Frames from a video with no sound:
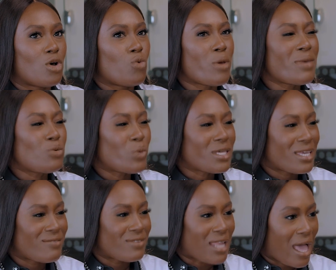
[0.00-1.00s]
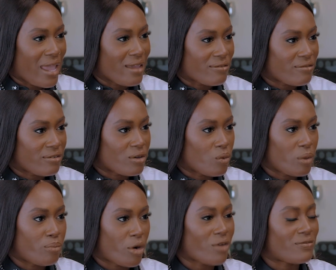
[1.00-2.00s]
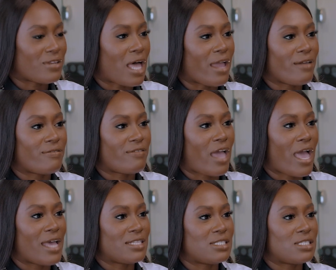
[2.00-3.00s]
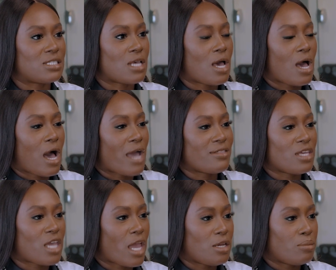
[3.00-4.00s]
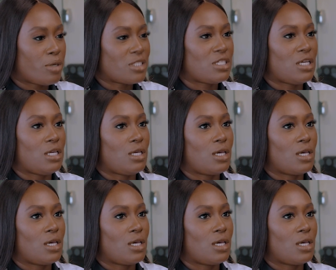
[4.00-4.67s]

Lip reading: women, we give life, we birth life, and I think anybody